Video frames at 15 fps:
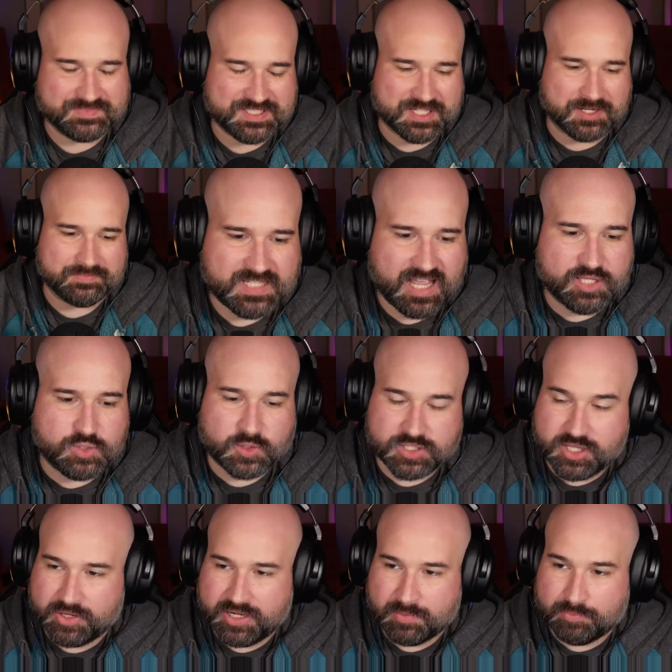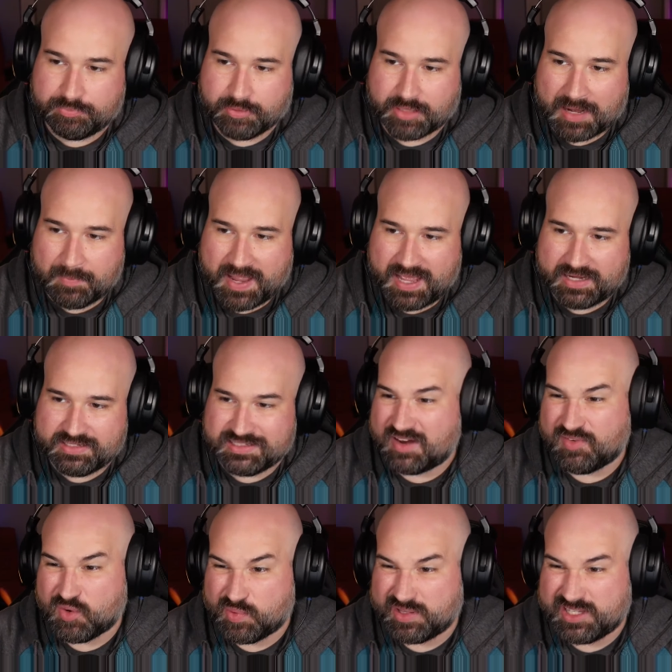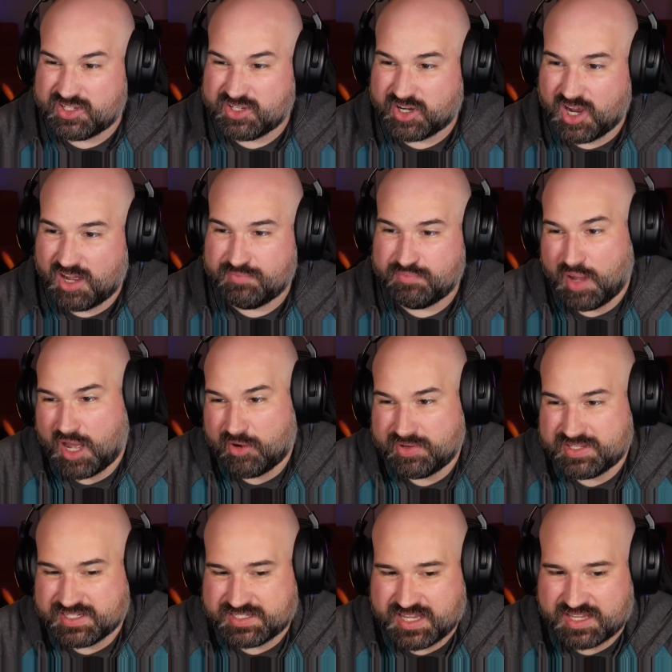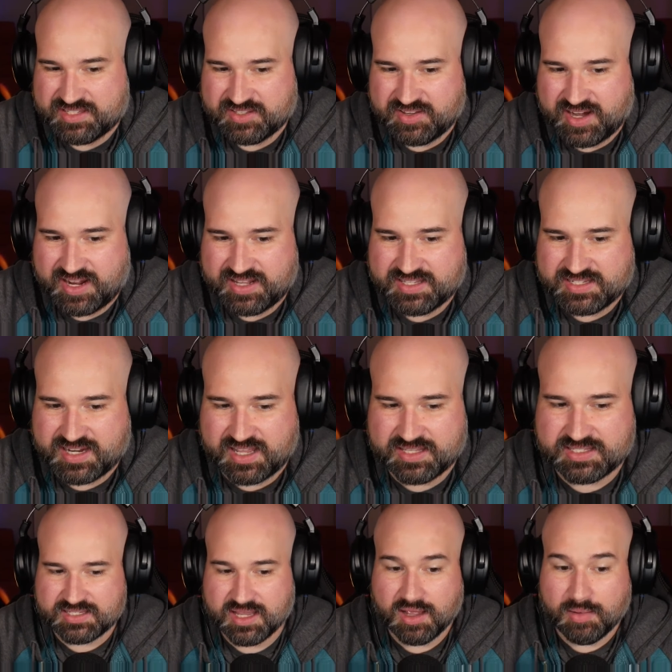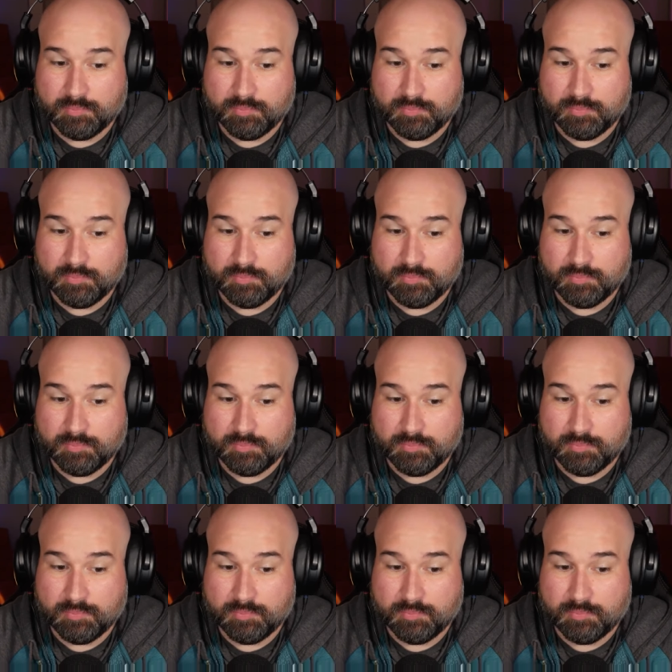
So it's worth noting, Black Bat never really took off, moderate success in the United States,